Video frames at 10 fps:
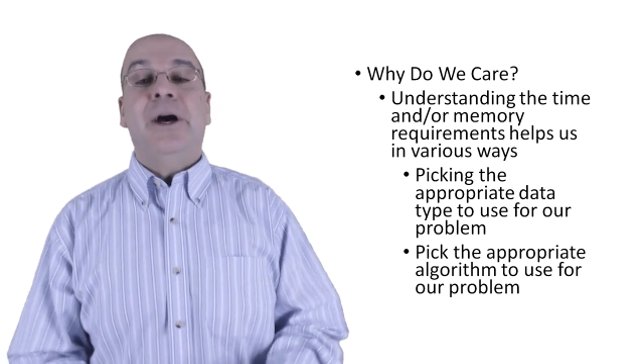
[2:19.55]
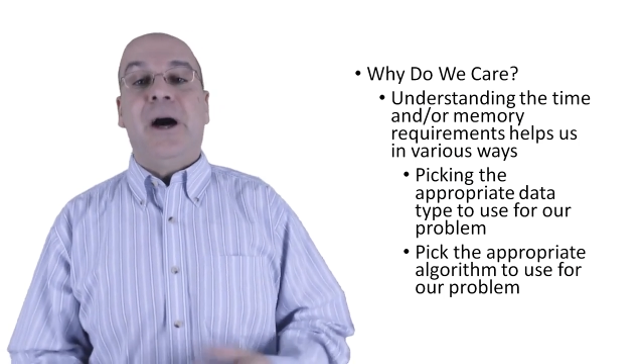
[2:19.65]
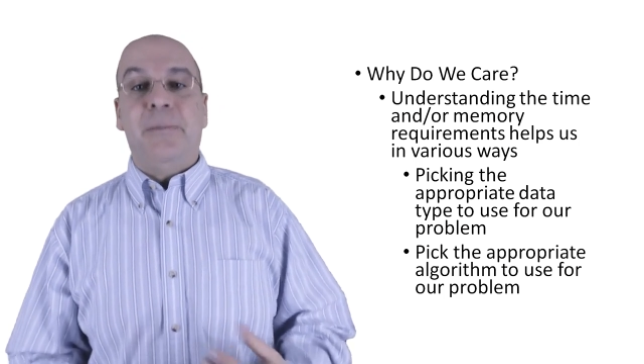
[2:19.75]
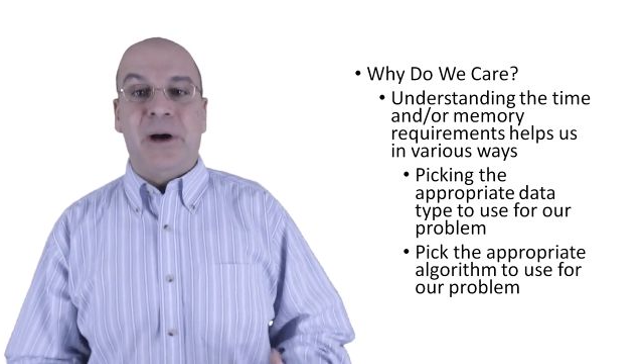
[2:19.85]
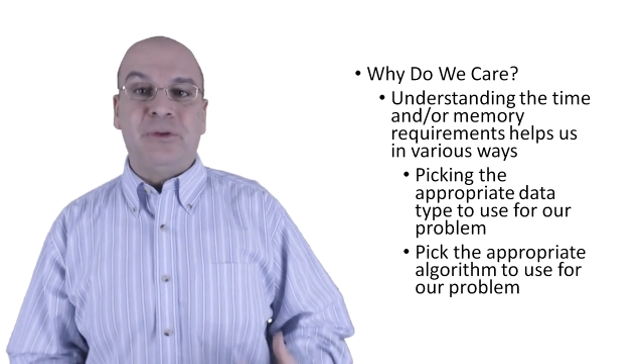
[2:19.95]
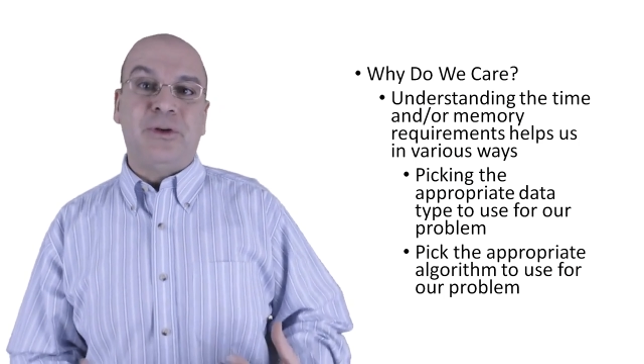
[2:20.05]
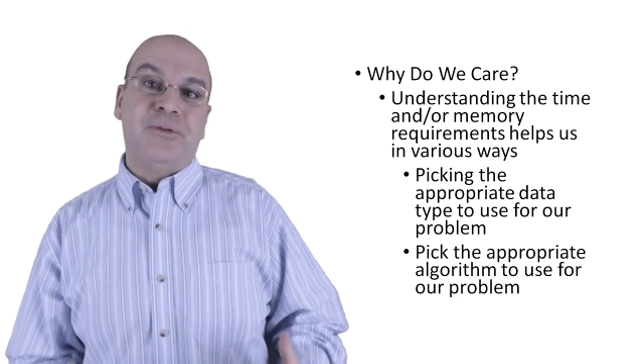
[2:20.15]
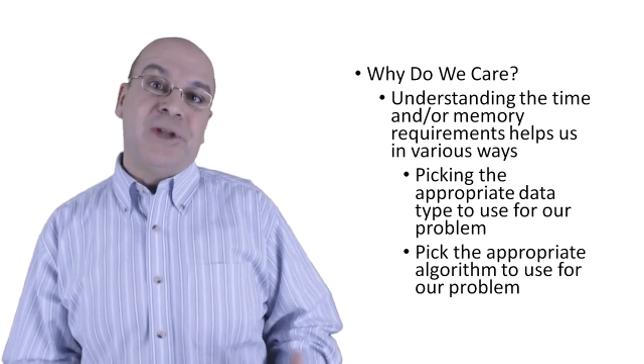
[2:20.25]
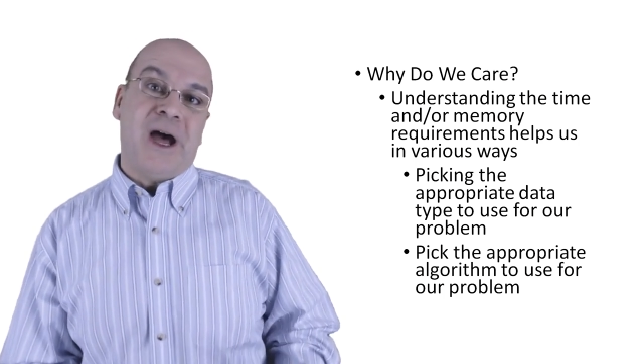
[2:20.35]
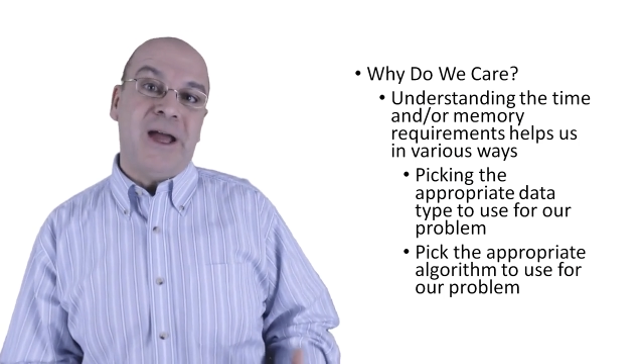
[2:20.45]
amount
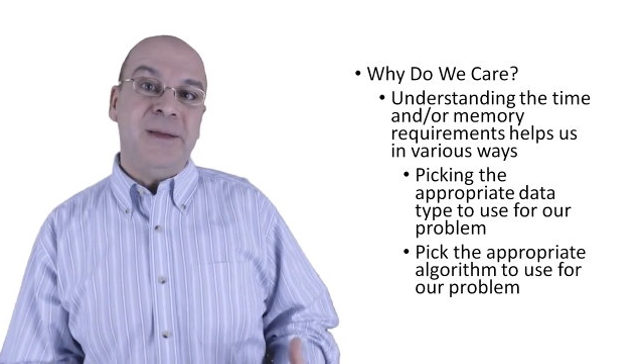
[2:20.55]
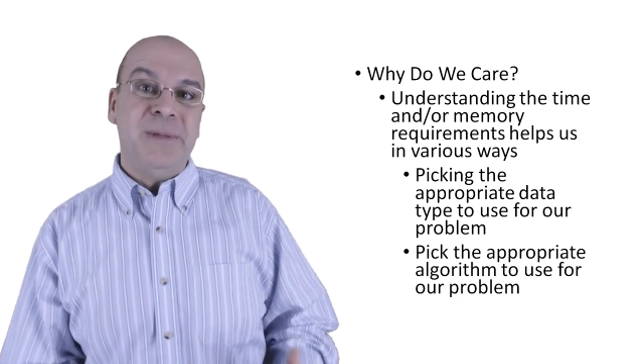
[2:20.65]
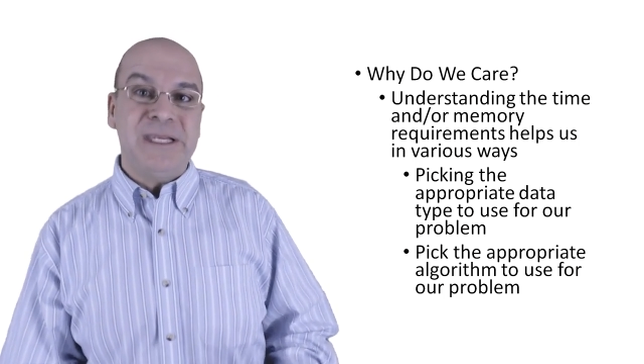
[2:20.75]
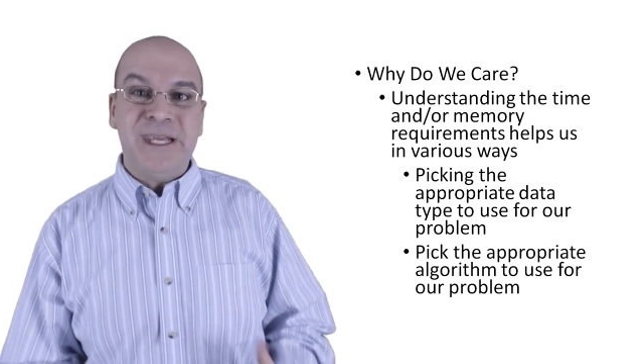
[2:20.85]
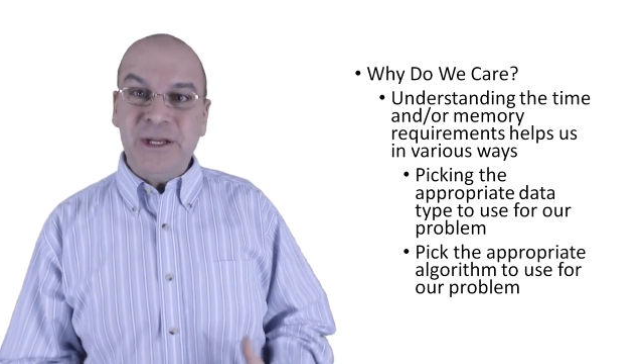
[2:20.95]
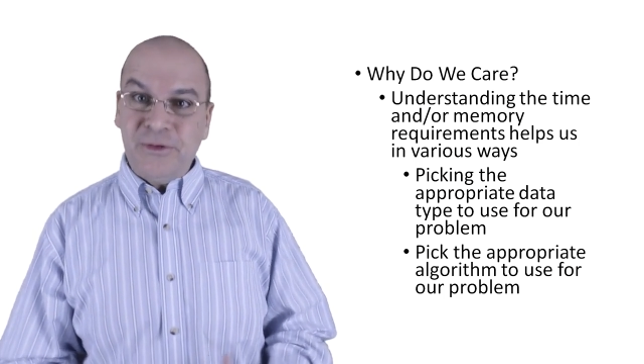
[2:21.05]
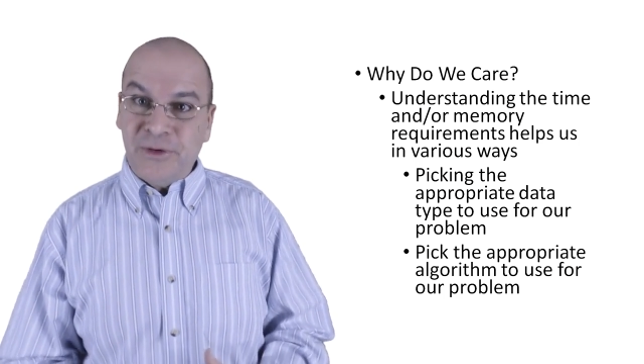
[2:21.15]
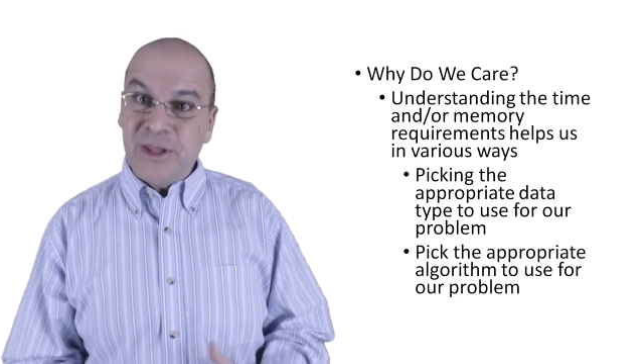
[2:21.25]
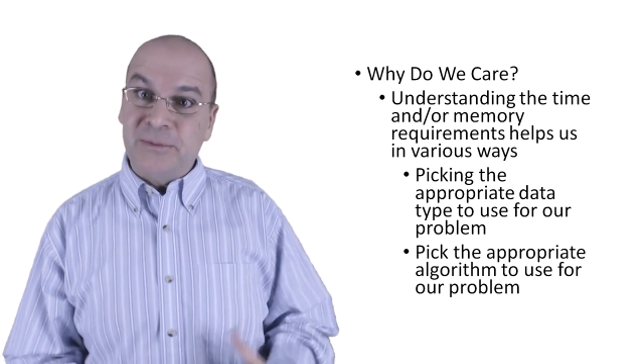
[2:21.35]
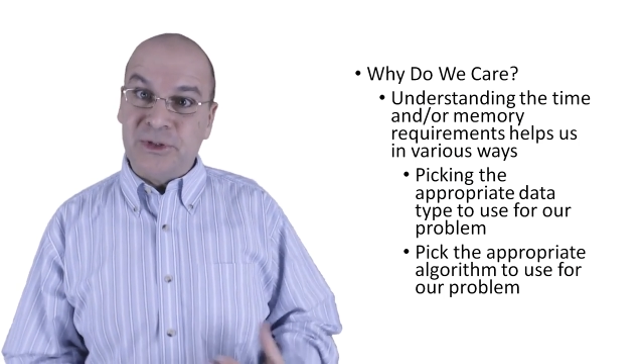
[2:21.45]
of time it takes
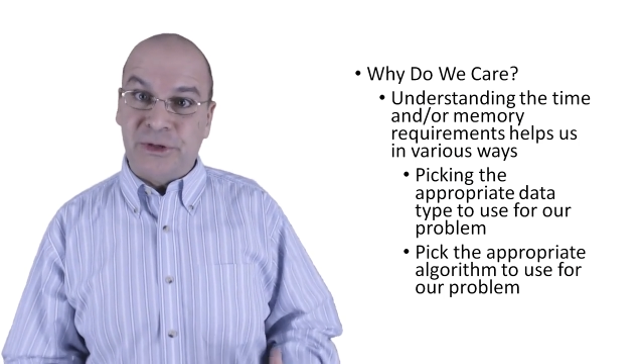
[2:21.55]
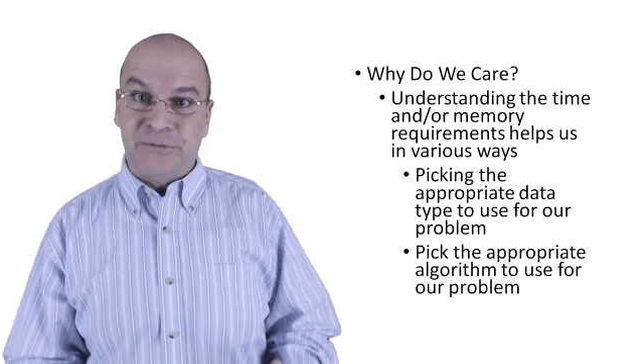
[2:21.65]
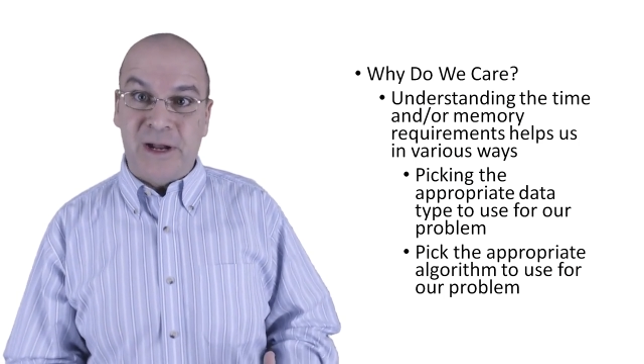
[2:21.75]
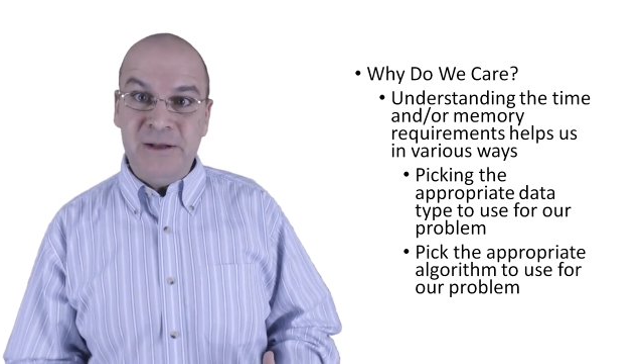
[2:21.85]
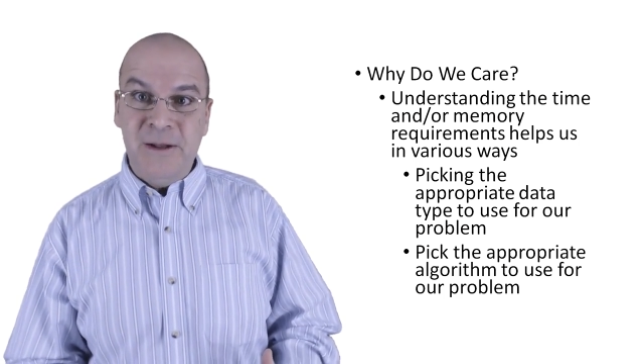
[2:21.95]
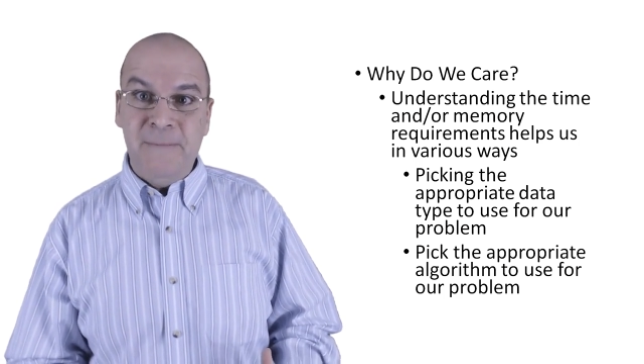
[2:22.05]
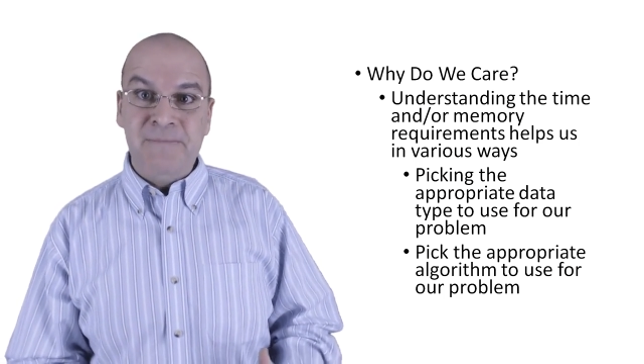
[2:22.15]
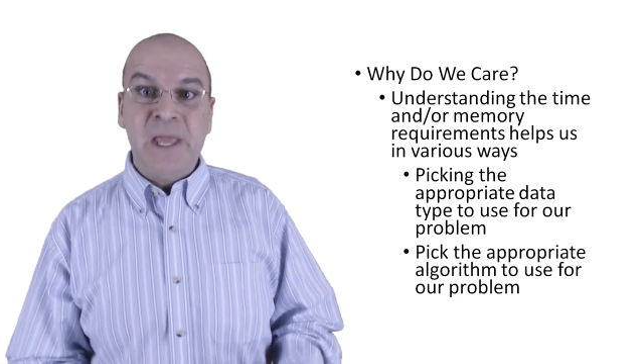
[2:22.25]
for them to run.